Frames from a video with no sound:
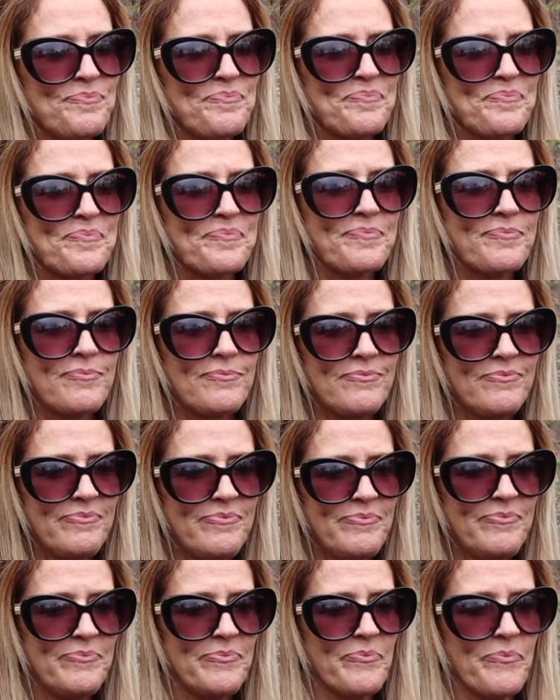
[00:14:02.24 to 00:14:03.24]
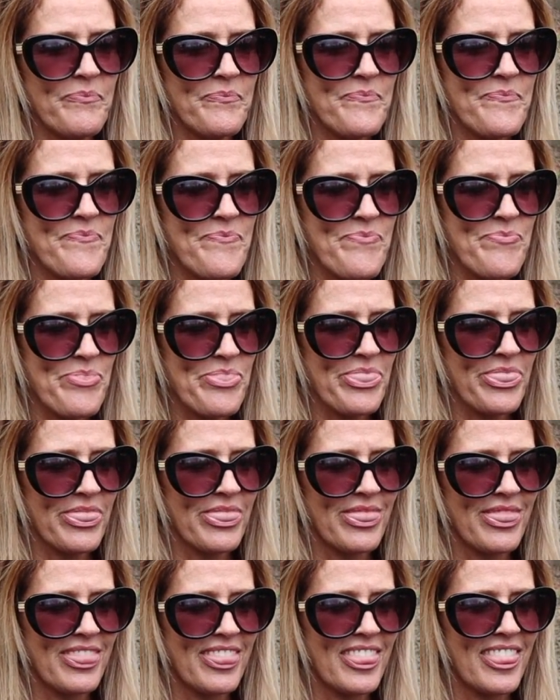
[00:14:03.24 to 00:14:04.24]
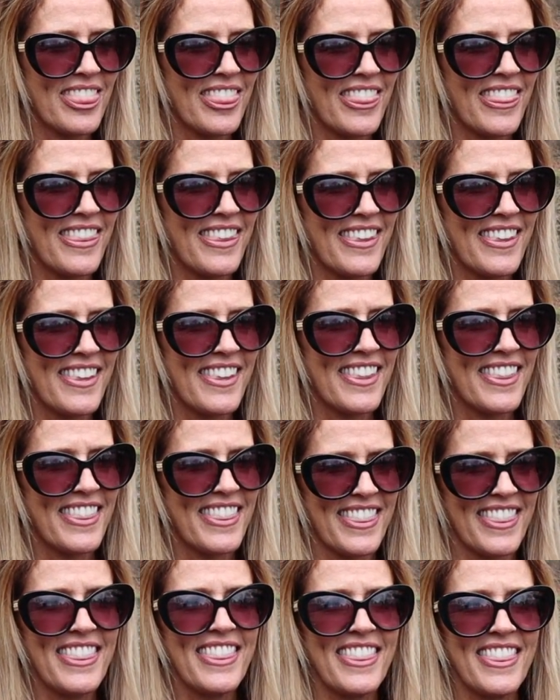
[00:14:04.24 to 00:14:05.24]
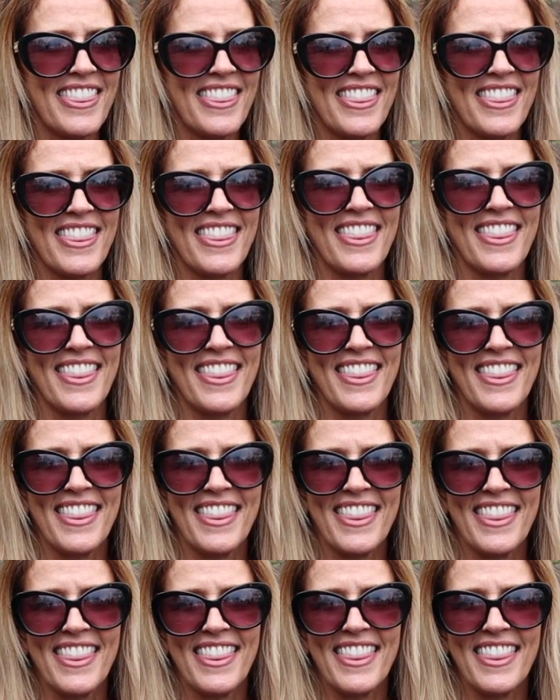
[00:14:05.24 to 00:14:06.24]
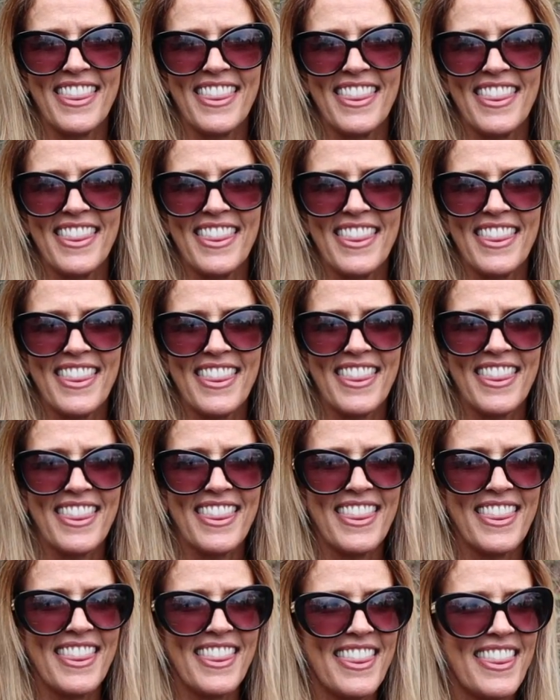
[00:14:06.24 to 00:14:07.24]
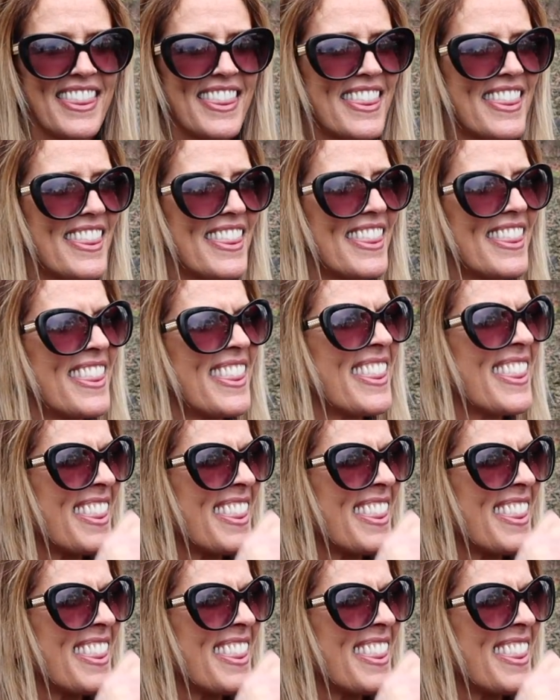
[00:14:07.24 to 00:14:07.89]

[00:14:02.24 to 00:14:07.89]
No words are spoken by the person on screen.